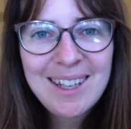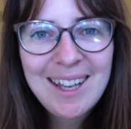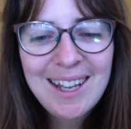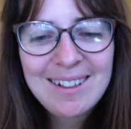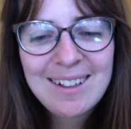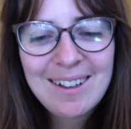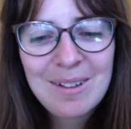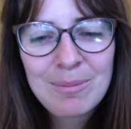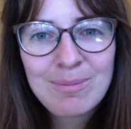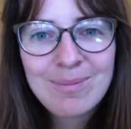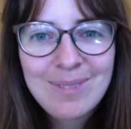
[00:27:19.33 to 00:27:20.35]
And
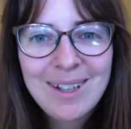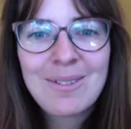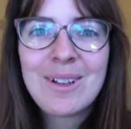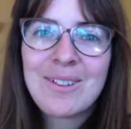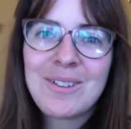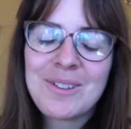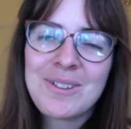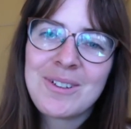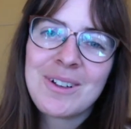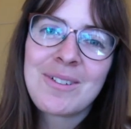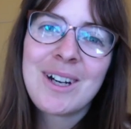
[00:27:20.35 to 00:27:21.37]
I wish
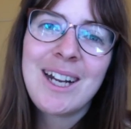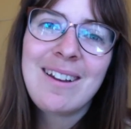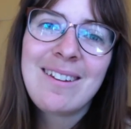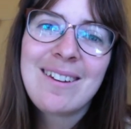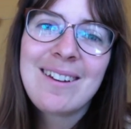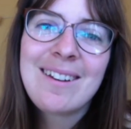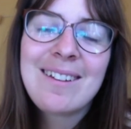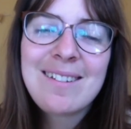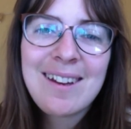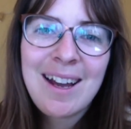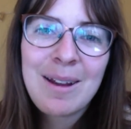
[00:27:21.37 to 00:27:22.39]
you a great
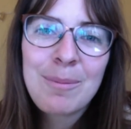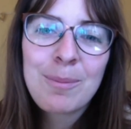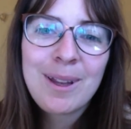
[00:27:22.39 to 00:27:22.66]
time